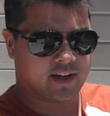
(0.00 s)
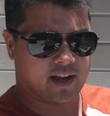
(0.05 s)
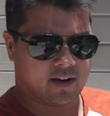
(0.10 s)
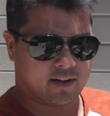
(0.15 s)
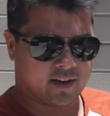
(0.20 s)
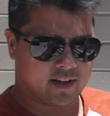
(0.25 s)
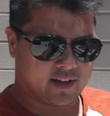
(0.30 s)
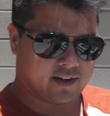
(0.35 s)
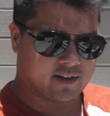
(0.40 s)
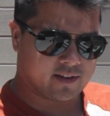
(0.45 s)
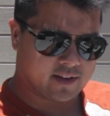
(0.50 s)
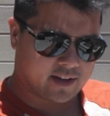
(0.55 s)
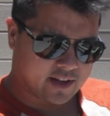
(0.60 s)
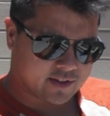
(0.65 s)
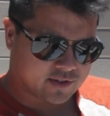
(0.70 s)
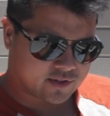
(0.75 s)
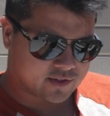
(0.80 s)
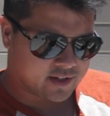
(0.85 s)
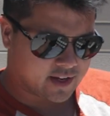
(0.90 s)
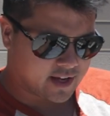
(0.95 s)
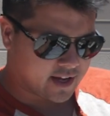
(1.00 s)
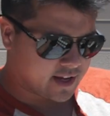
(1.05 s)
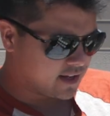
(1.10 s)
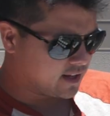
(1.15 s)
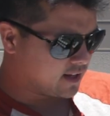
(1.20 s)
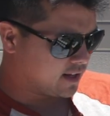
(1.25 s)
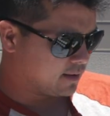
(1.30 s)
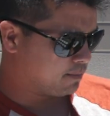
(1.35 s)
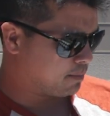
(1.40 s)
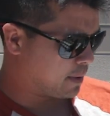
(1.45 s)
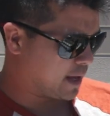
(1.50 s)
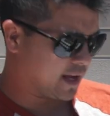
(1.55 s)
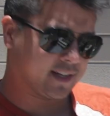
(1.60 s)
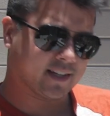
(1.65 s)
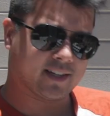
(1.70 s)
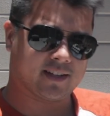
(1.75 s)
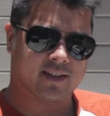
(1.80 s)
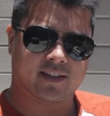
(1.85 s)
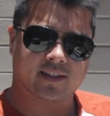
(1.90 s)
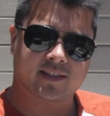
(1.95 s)
it out here yesterday and baked
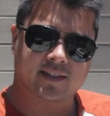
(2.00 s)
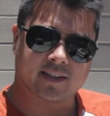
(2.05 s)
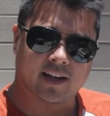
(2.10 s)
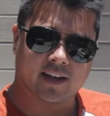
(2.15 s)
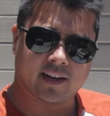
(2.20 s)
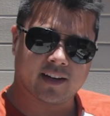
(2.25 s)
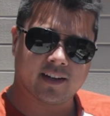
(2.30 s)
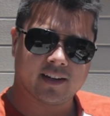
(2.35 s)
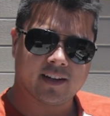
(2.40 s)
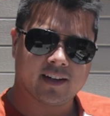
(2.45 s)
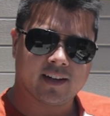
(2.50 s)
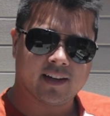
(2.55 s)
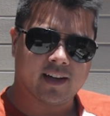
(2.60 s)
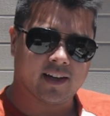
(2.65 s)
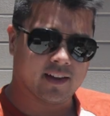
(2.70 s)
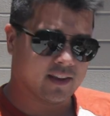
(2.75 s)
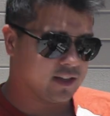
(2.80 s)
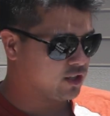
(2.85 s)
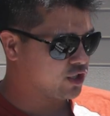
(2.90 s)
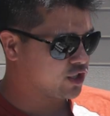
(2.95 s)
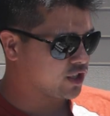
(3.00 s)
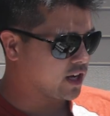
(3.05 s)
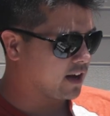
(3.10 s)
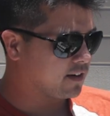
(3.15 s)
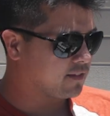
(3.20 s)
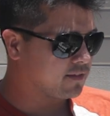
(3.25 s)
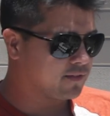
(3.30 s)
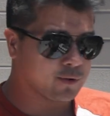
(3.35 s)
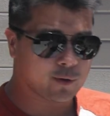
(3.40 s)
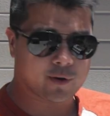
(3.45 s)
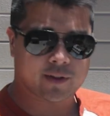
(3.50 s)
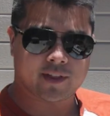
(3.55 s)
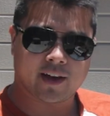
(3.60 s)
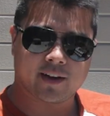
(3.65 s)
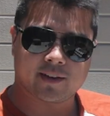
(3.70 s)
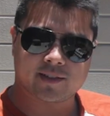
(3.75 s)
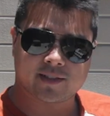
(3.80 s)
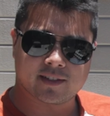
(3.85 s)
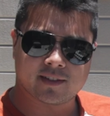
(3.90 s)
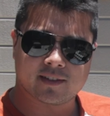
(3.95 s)
it in the sun, and then shot
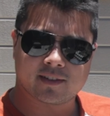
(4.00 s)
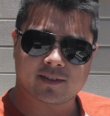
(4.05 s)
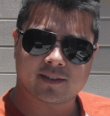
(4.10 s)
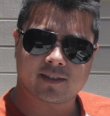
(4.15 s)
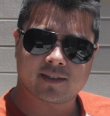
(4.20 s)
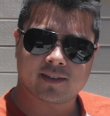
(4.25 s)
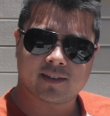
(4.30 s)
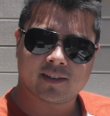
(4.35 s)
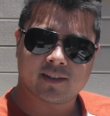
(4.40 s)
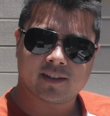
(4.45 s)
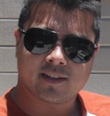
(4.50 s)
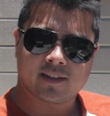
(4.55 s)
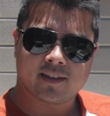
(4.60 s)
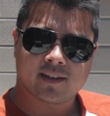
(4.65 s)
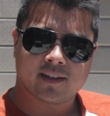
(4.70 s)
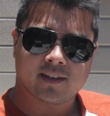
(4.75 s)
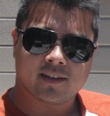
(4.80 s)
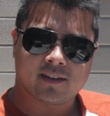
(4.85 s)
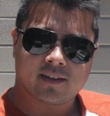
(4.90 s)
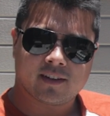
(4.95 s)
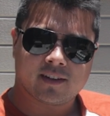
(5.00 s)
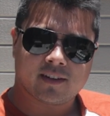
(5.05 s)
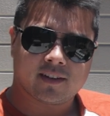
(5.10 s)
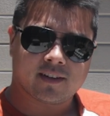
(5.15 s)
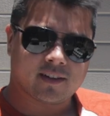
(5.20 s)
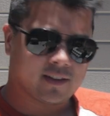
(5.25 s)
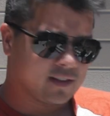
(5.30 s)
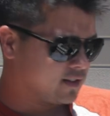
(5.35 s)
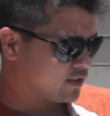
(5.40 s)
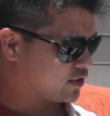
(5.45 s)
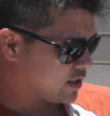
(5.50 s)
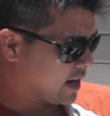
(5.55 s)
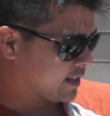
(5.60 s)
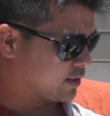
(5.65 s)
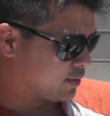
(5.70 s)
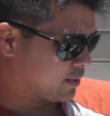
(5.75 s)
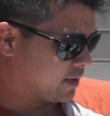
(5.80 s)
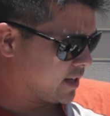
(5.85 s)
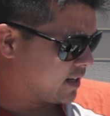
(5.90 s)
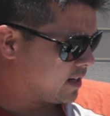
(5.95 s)
4,000
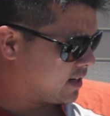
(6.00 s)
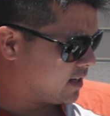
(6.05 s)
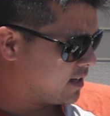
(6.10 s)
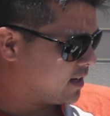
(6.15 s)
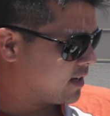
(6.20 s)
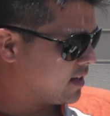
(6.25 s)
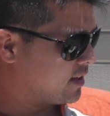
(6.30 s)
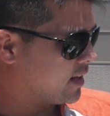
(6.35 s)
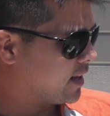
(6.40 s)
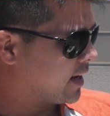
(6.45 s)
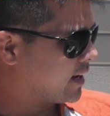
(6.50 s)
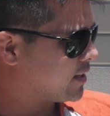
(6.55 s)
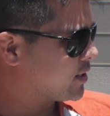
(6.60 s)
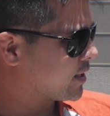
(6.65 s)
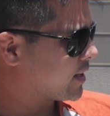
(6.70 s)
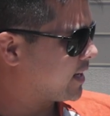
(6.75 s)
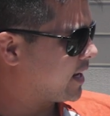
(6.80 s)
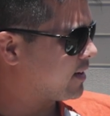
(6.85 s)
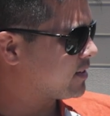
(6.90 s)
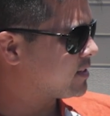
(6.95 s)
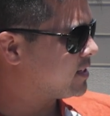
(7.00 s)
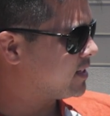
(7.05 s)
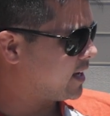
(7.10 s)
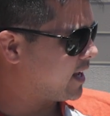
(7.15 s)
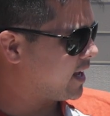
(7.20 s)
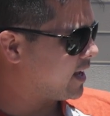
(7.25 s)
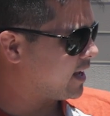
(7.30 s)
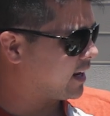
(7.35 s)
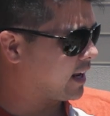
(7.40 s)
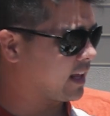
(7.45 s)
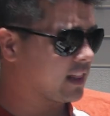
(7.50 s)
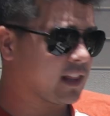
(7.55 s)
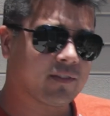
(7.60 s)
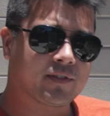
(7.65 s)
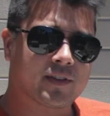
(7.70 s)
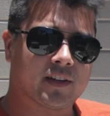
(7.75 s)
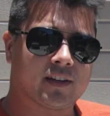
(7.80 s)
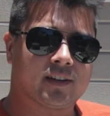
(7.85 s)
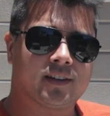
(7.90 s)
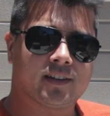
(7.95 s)
shots with it. And then I took it out today and I
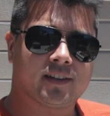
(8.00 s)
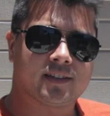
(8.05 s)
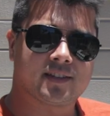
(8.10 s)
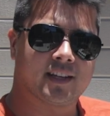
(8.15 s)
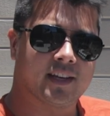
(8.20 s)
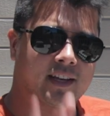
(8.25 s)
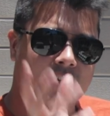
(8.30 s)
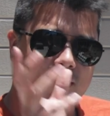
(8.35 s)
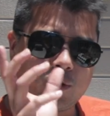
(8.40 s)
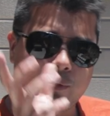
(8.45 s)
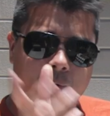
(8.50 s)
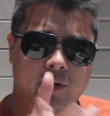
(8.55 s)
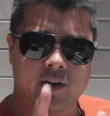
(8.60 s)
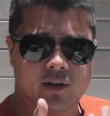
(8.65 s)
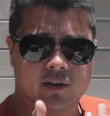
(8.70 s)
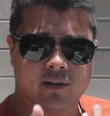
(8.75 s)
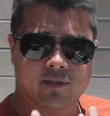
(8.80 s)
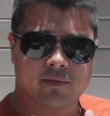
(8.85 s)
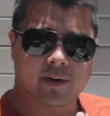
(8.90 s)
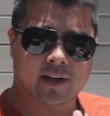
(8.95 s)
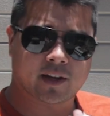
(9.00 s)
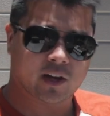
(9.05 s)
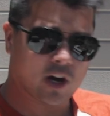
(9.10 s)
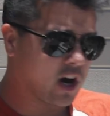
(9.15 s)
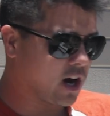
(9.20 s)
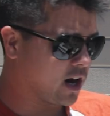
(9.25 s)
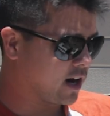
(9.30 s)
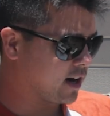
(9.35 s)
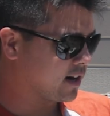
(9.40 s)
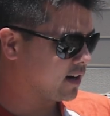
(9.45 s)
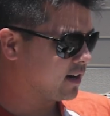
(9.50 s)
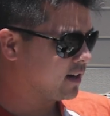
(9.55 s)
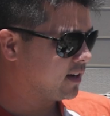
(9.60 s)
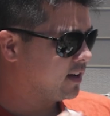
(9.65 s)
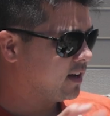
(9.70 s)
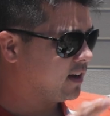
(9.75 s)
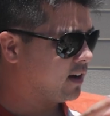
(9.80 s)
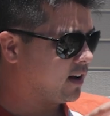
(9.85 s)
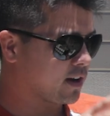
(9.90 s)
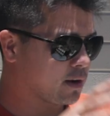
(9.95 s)
left it sitting in the window of my car
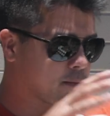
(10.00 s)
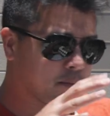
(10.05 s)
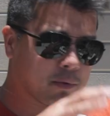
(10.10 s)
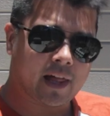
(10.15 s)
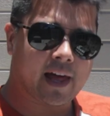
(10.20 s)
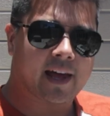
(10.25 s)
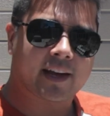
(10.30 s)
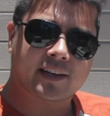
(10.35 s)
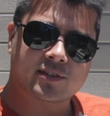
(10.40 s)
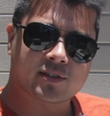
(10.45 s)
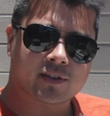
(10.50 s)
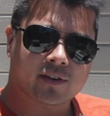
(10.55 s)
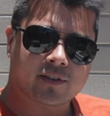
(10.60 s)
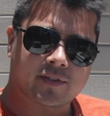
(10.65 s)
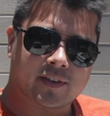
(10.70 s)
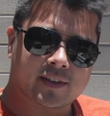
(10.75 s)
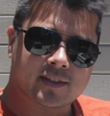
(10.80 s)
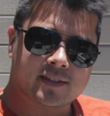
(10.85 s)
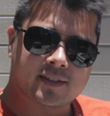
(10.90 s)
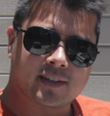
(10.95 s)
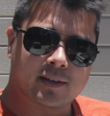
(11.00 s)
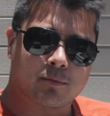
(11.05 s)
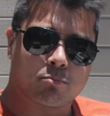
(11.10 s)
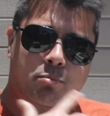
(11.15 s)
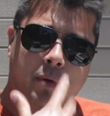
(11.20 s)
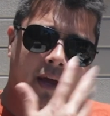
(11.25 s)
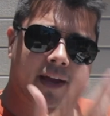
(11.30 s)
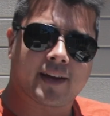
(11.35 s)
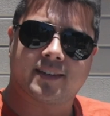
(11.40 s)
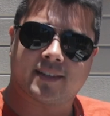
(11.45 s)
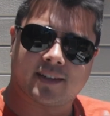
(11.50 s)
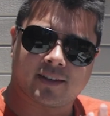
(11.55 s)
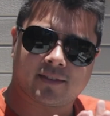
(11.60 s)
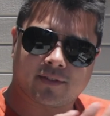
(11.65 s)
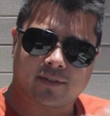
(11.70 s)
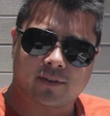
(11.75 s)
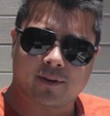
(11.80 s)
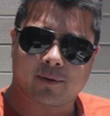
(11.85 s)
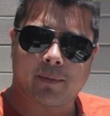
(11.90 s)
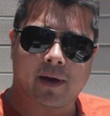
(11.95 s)
on a black surface and baked it
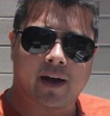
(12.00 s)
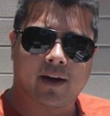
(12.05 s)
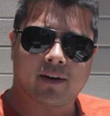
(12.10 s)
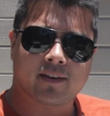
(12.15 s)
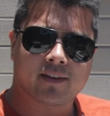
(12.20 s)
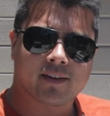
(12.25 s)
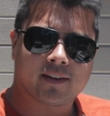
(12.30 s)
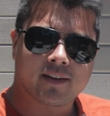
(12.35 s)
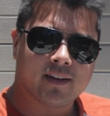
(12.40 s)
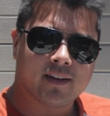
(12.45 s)
for about